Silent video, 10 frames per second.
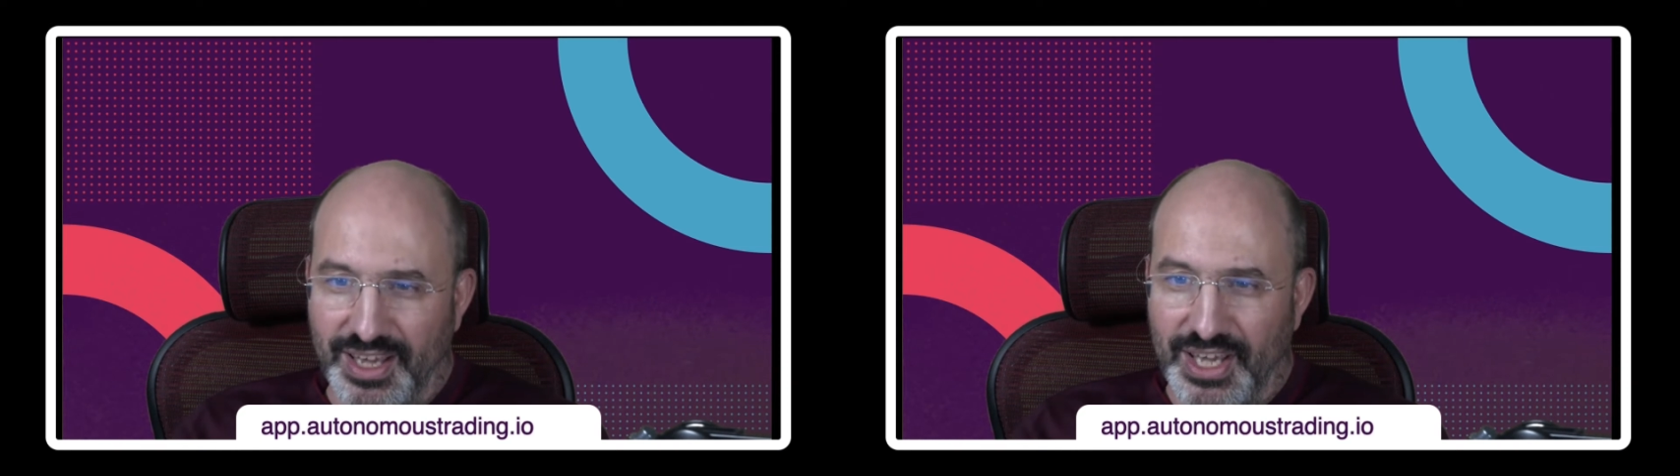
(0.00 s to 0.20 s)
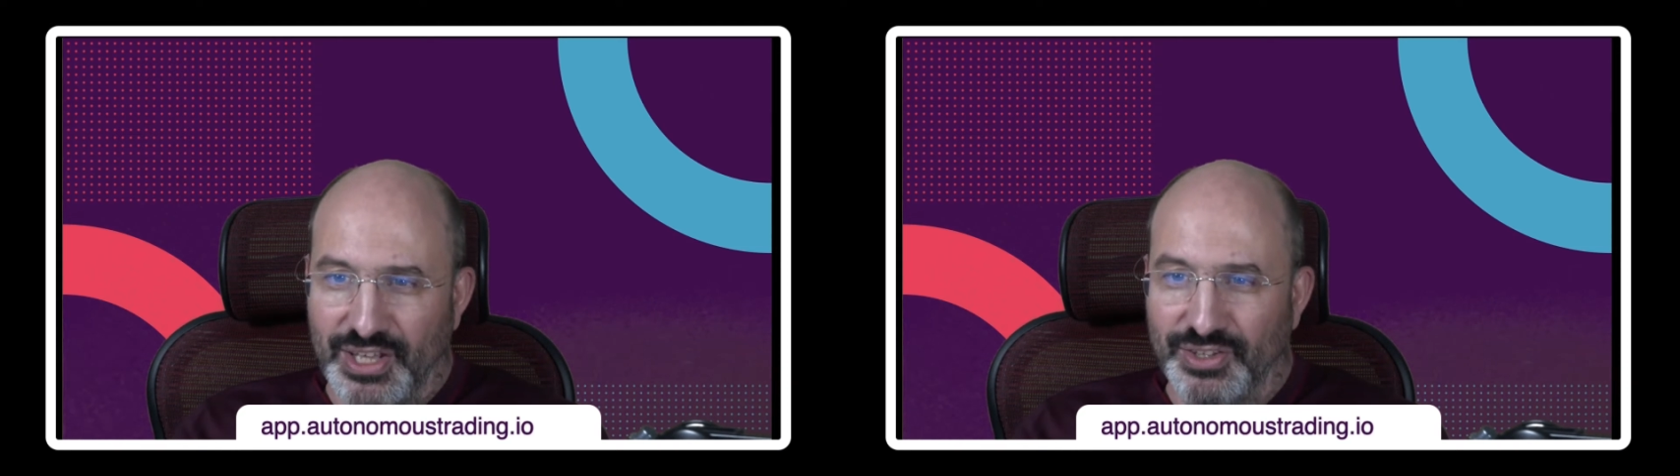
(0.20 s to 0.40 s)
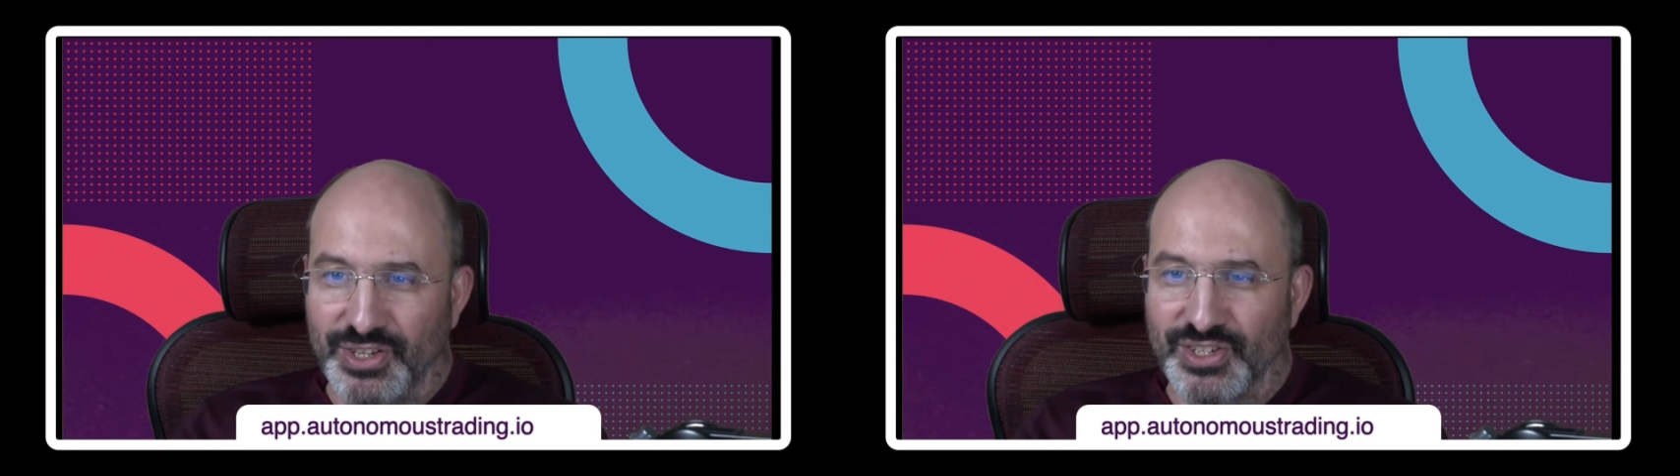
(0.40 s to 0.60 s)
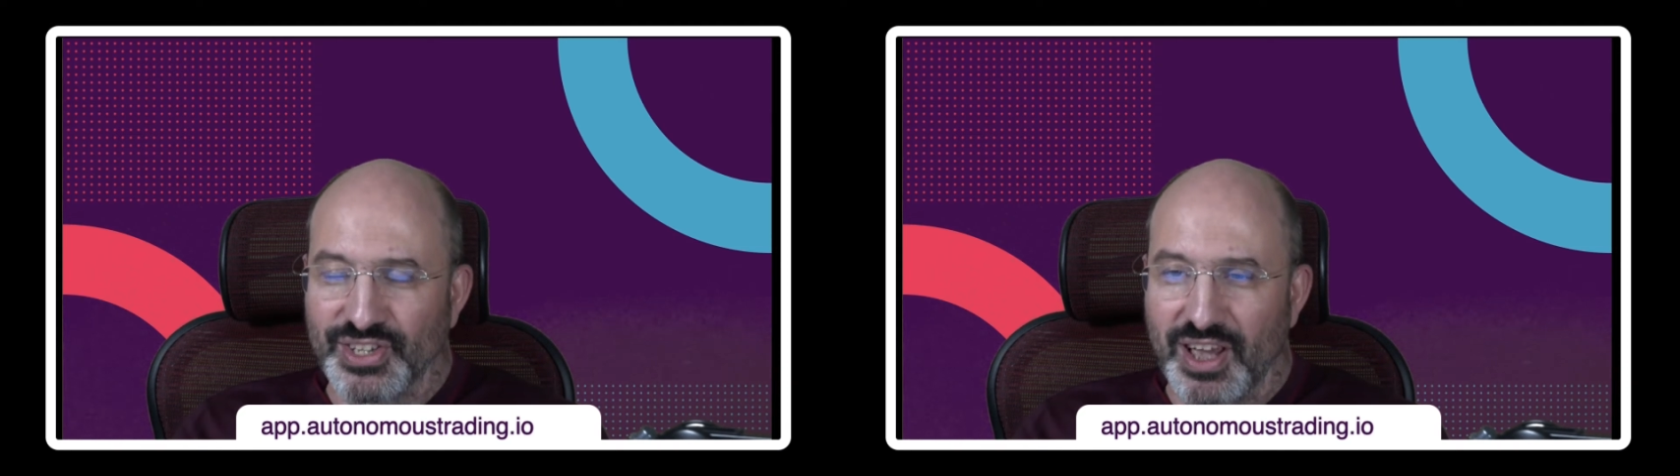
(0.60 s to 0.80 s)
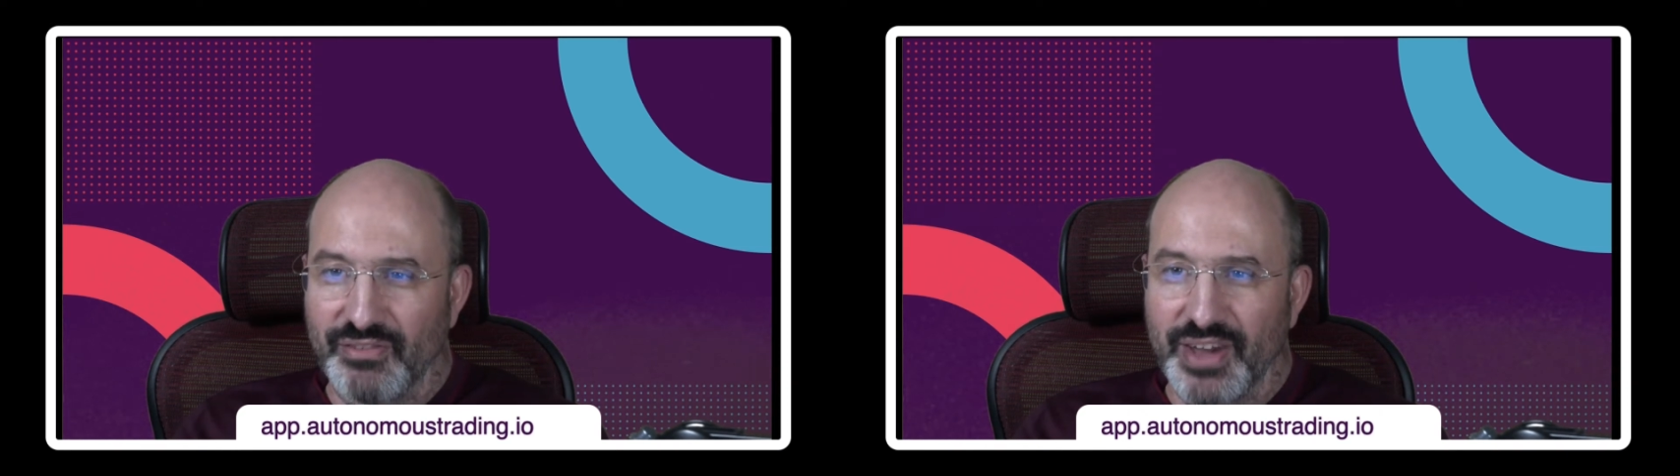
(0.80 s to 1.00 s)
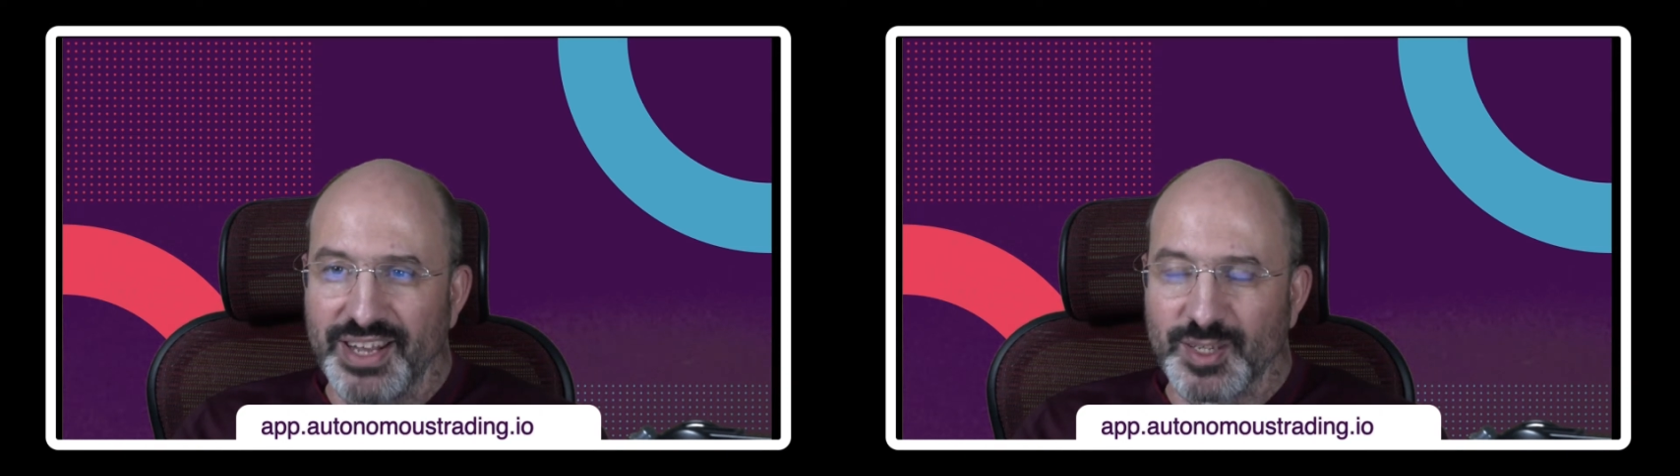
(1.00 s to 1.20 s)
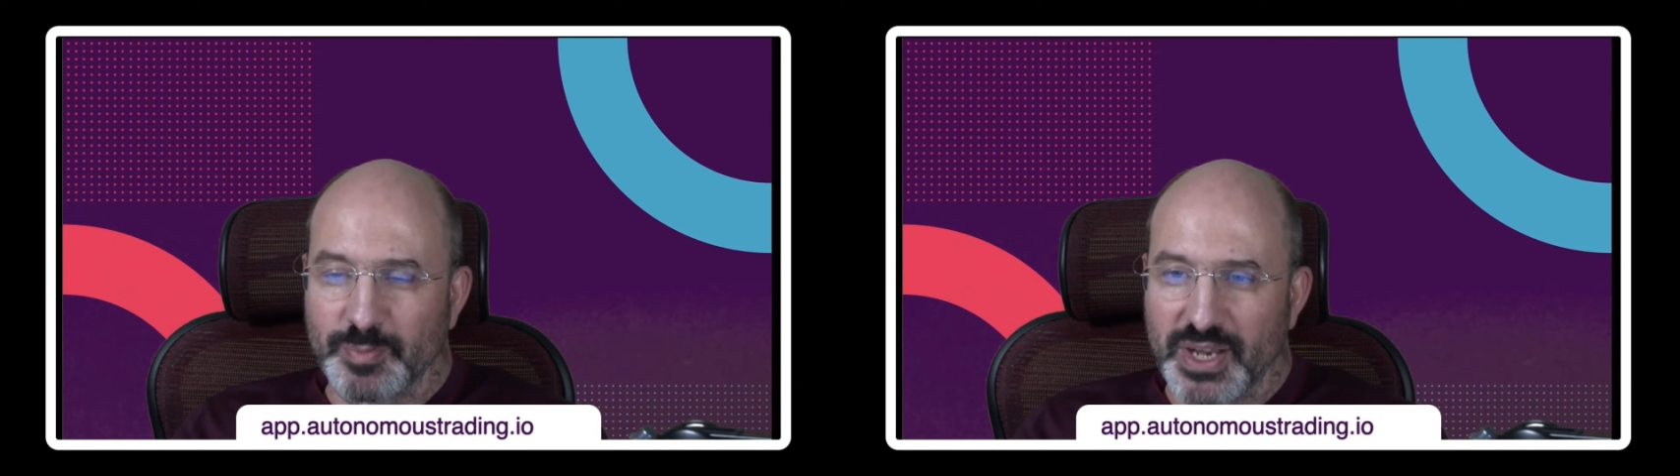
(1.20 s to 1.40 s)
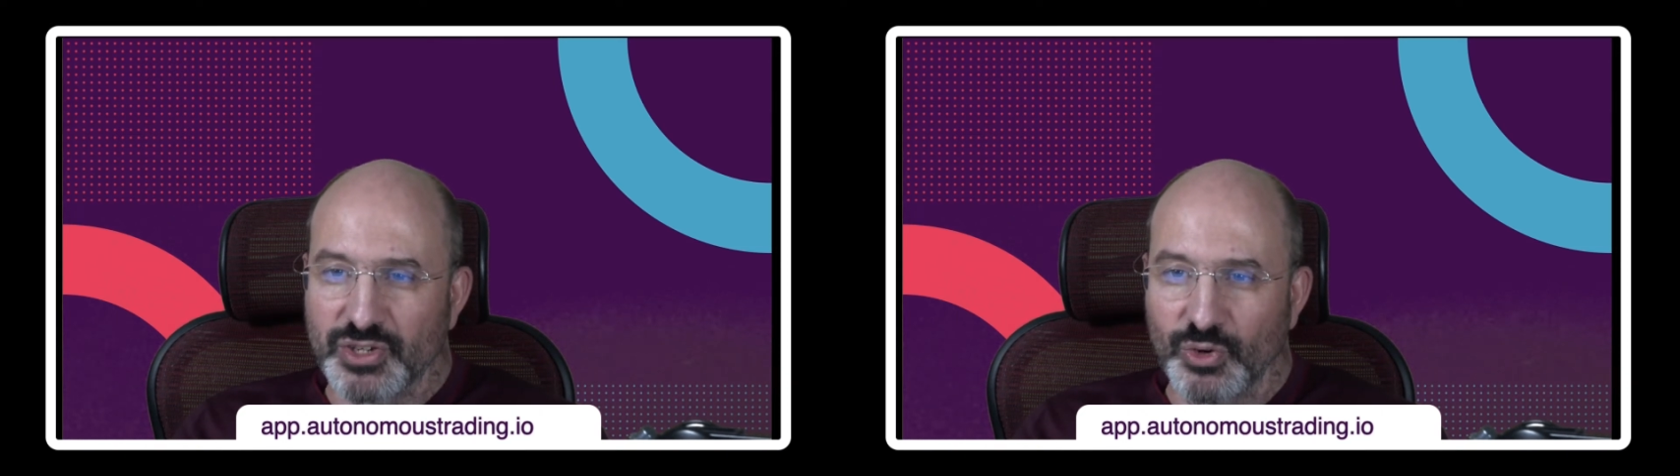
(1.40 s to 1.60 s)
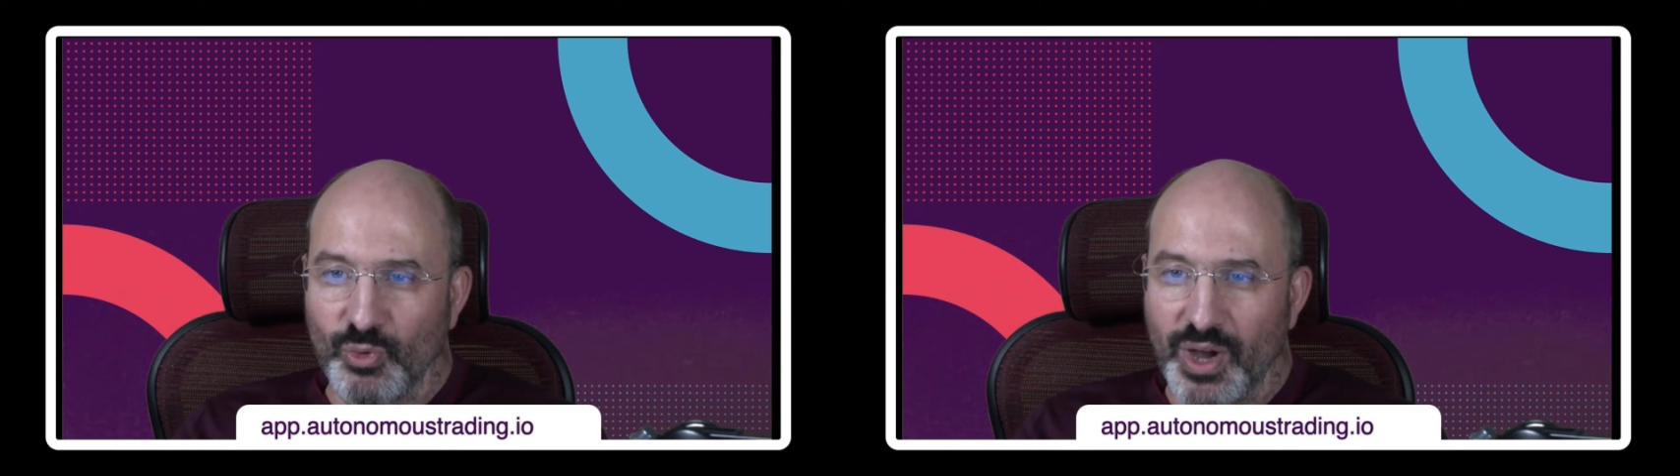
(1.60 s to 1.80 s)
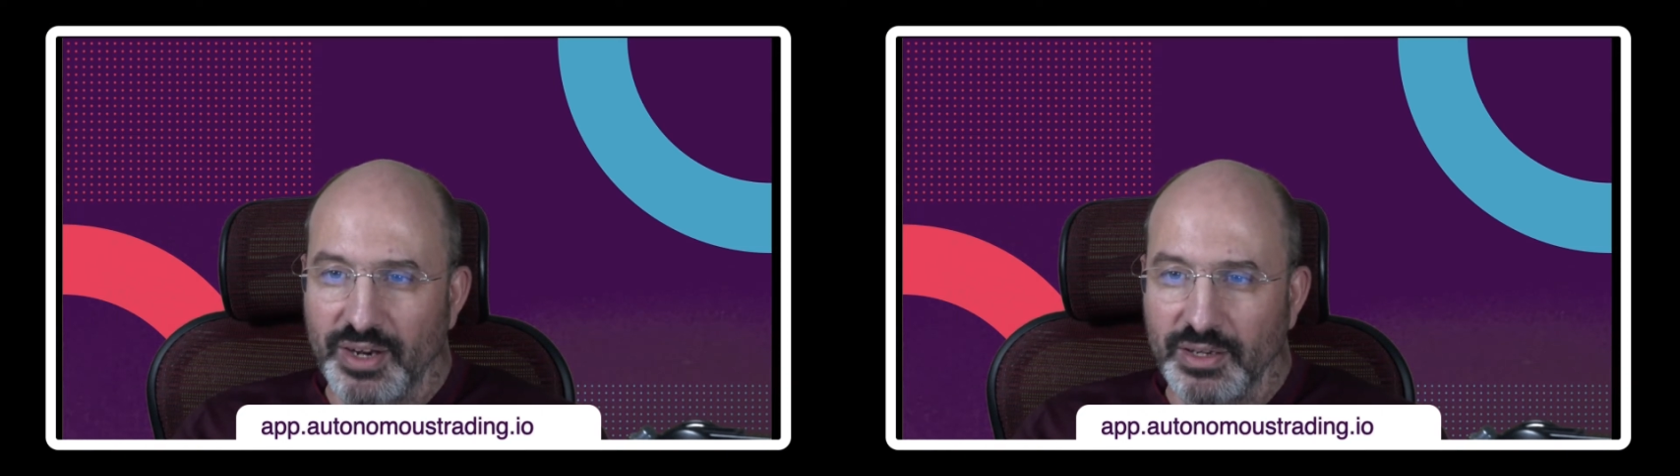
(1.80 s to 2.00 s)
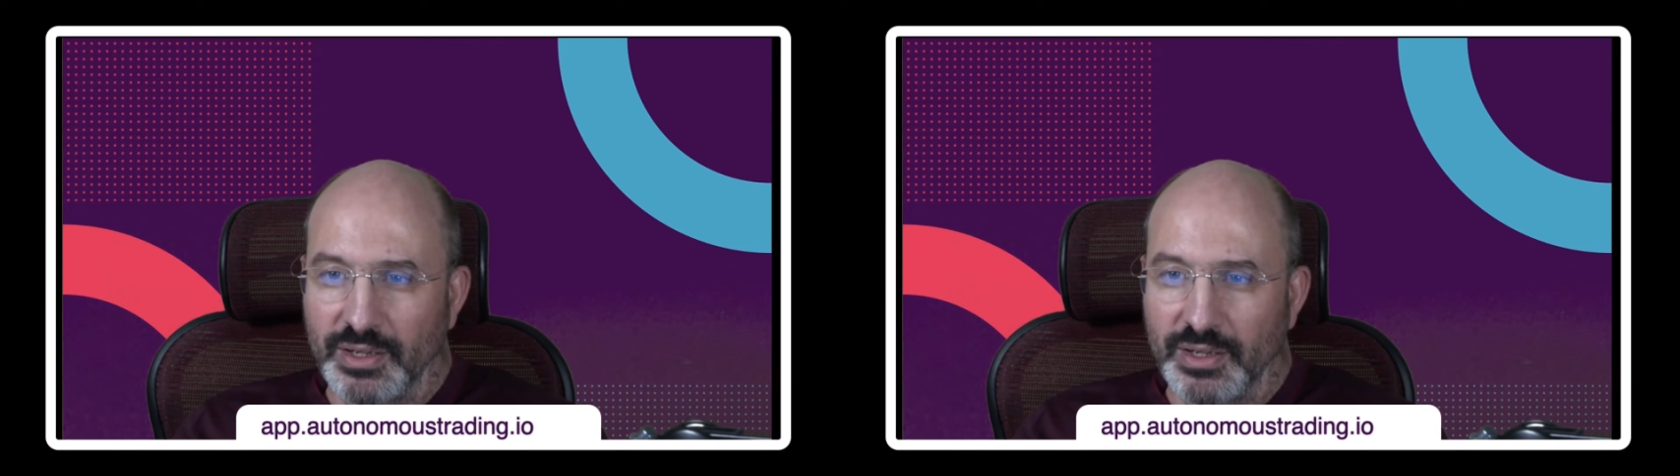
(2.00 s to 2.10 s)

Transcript: it is a very special one,